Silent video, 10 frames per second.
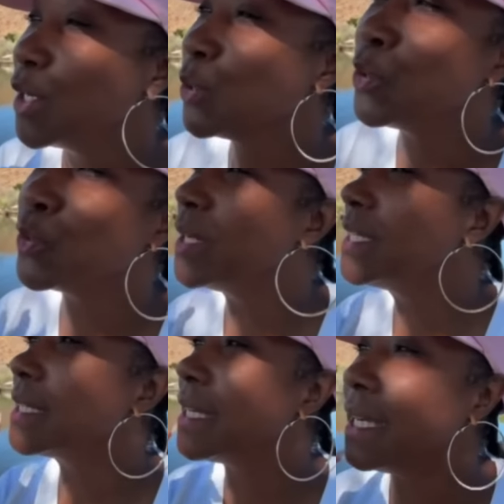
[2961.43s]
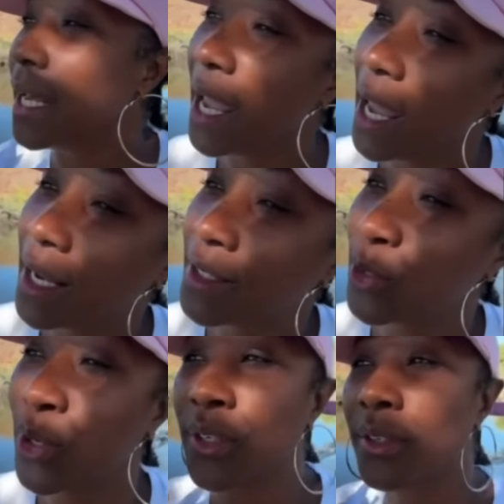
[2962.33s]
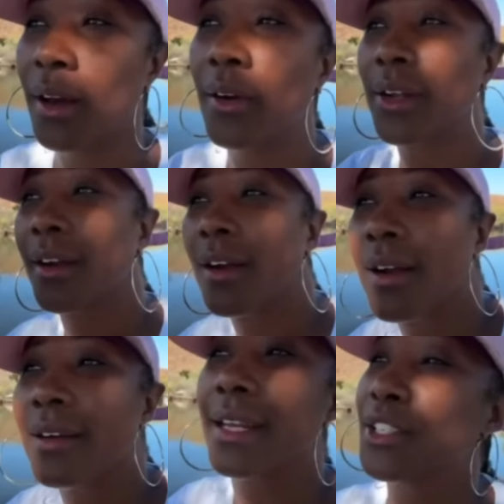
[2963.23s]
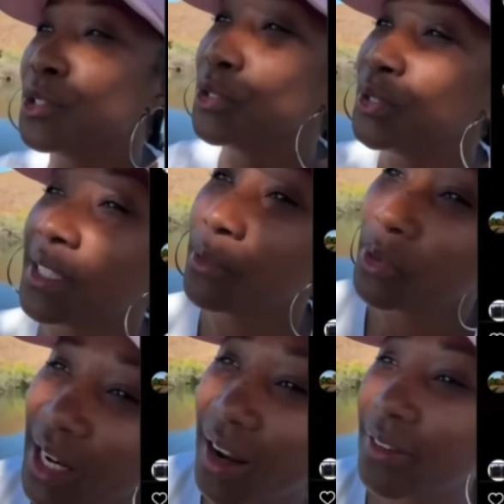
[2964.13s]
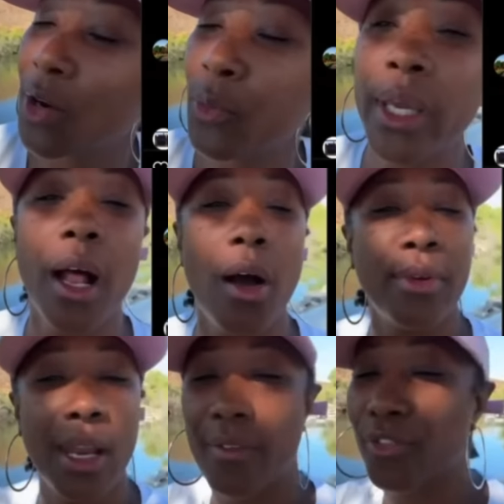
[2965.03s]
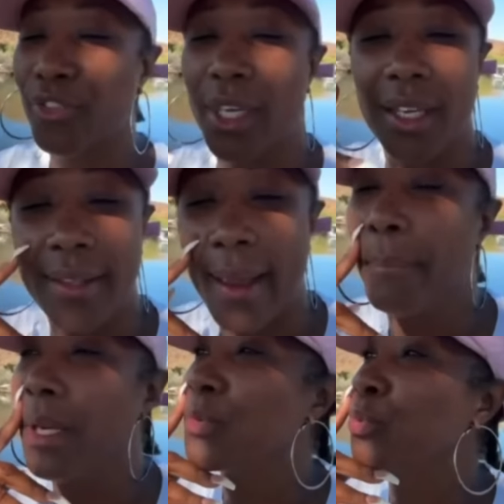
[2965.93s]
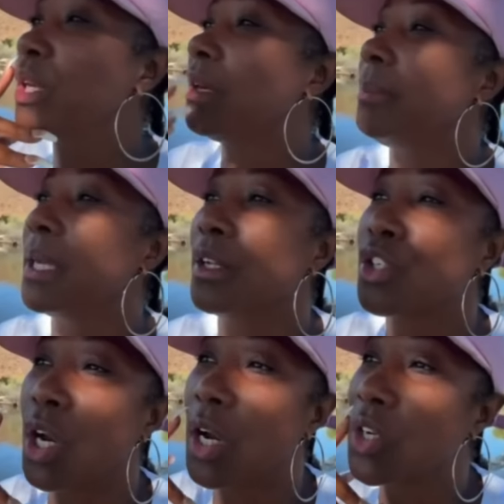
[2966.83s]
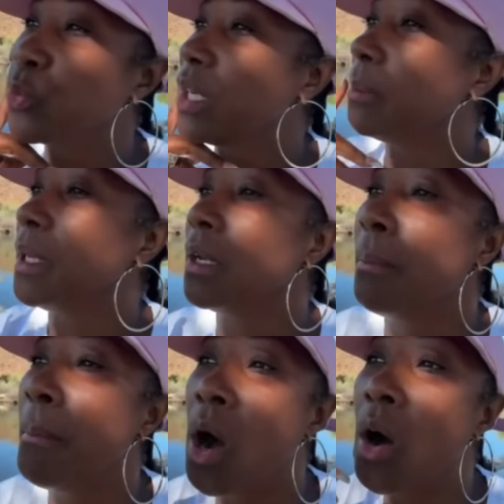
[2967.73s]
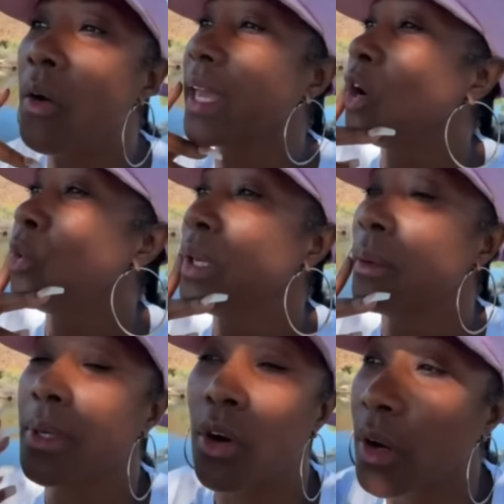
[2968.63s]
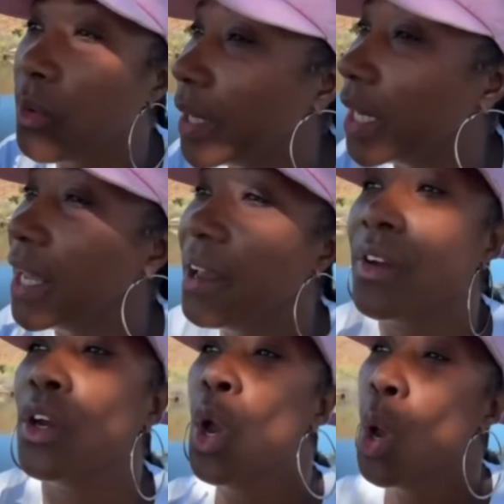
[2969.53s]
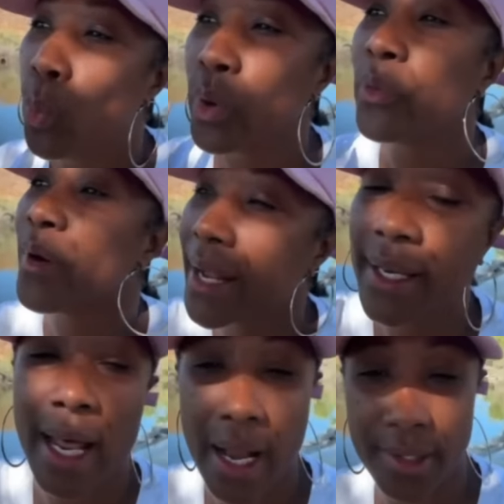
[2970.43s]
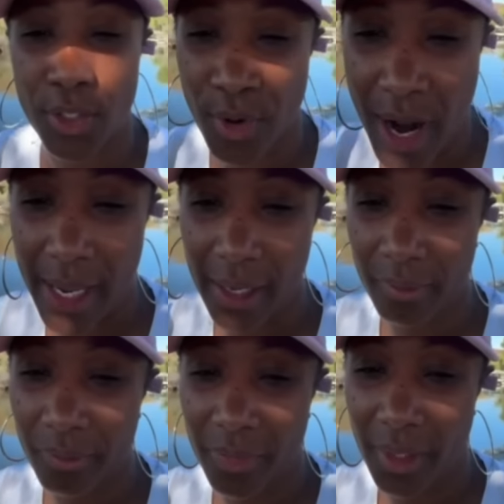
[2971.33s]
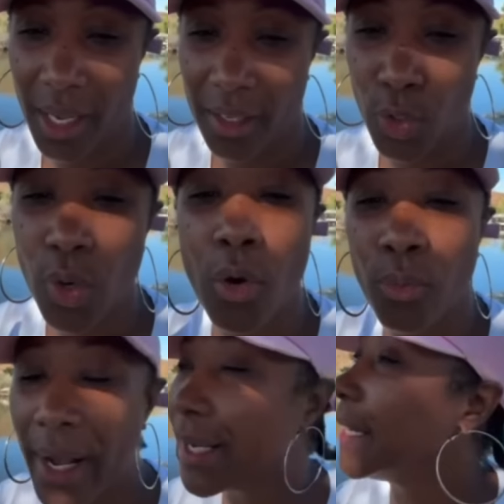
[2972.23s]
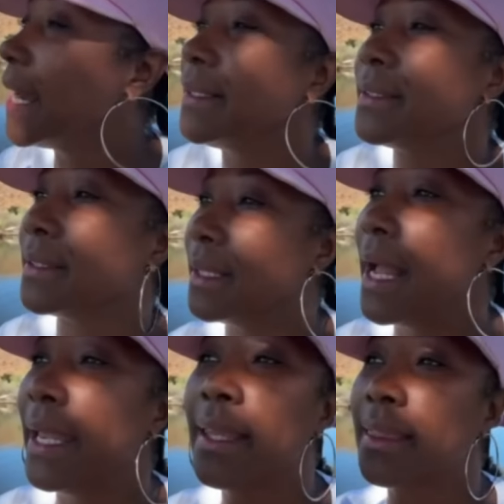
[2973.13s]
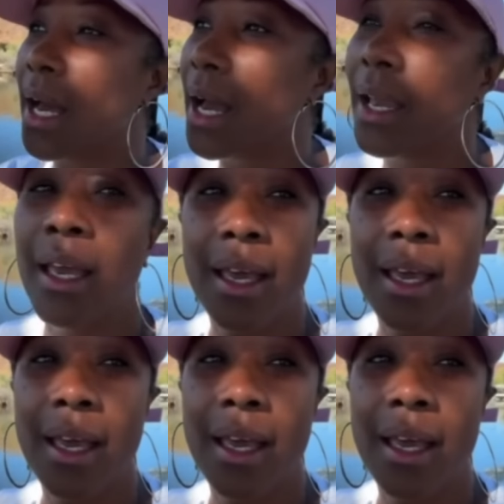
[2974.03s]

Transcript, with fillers: soon as we see the ex or you know the girl that you used to whatever we all never forget that bitch we could be in church we could be in the mall hell we could be on our way to heaven we recognize her right you gonna recognize her like he thought